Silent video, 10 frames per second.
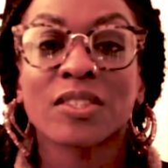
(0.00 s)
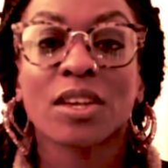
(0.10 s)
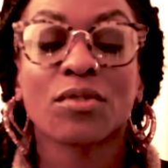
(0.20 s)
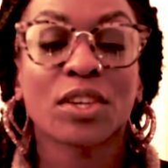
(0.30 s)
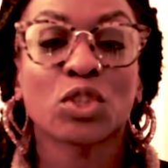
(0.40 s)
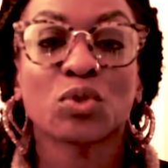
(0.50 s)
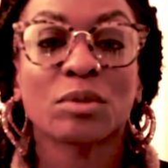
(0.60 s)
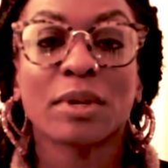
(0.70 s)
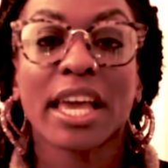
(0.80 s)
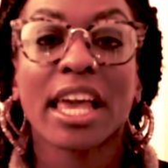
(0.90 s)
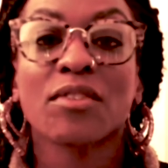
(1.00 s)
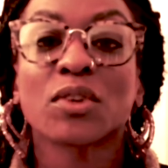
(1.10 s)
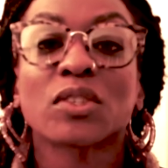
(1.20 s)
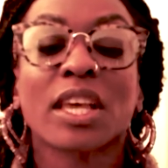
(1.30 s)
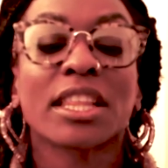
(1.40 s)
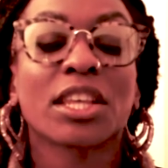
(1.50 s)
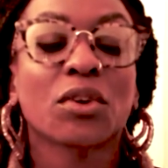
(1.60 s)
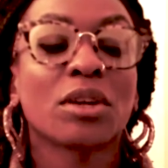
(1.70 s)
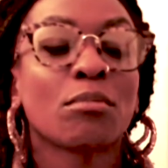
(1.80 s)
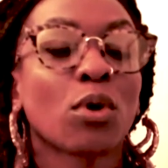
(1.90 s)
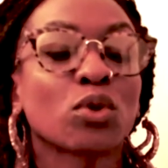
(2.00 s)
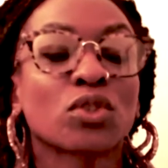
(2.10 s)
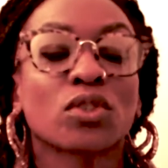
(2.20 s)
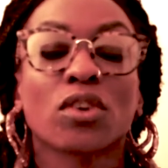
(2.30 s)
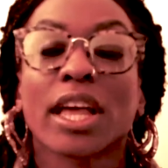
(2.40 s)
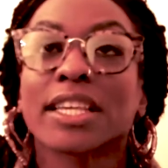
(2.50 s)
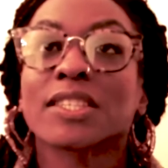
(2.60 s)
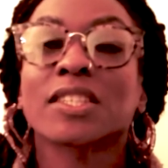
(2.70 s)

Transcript: self-injurious behaviors and their emotions are like